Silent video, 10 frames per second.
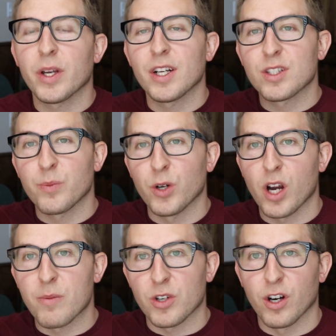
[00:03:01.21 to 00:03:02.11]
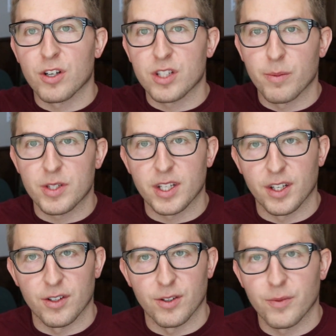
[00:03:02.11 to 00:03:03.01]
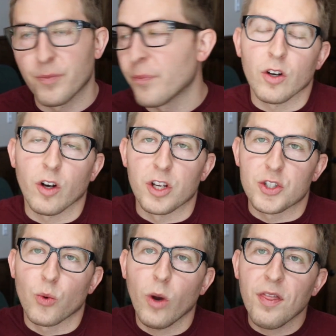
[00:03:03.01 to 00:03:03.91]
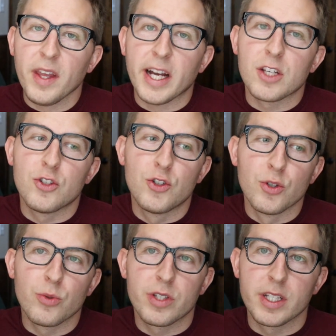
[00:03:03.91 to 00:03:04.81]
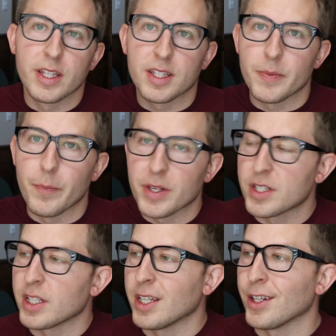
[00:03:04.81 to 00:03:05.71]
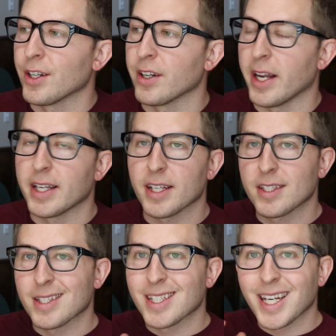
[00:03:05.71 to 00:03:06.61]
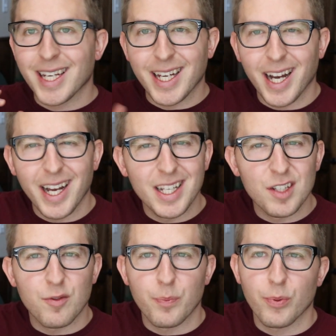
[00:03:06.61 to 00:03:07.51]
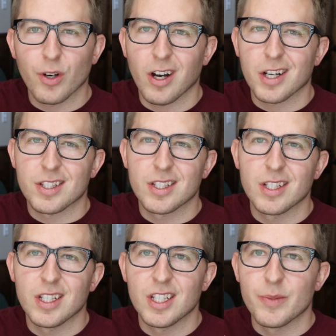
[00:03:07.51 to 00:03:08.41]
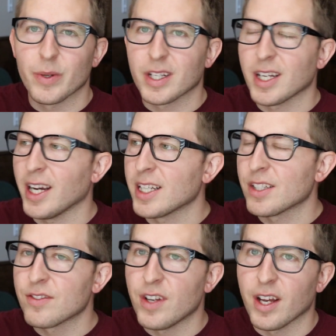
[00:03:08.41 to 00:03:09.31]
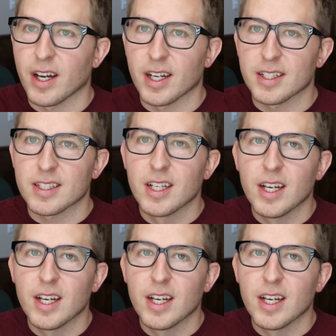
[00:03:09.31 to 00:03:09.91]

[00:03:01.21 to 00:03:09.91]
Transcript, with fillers: because their programs are substandard. All right, so one thing I do see that's missing here, and I guess it's kind of proxied, but kind of not,